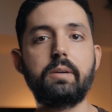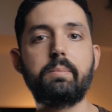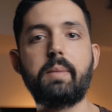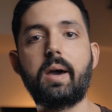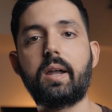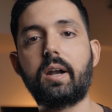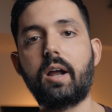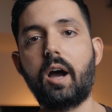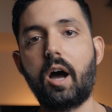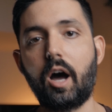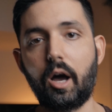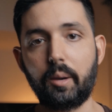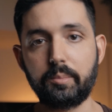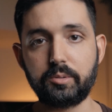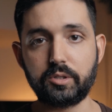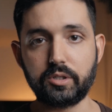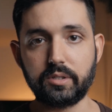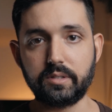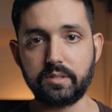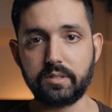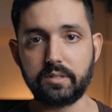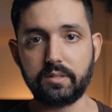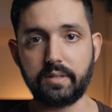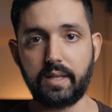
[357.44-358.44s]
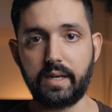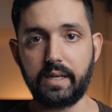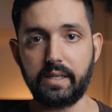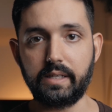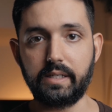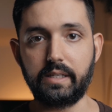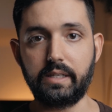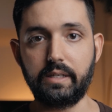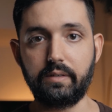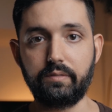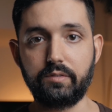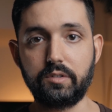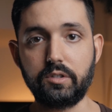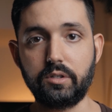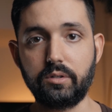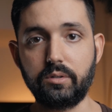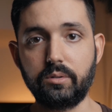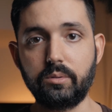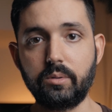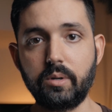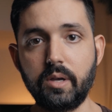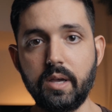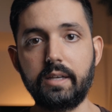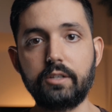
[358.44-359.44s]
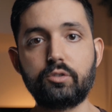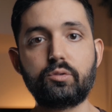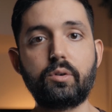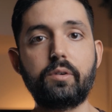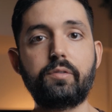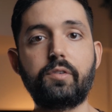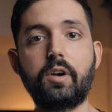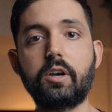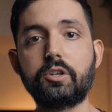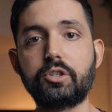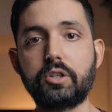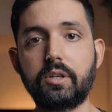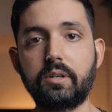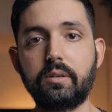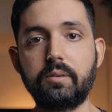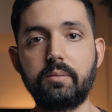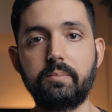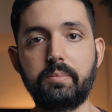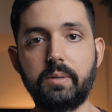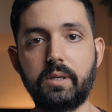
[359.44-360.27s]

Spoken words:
the amount of options that it gives you is refreshing,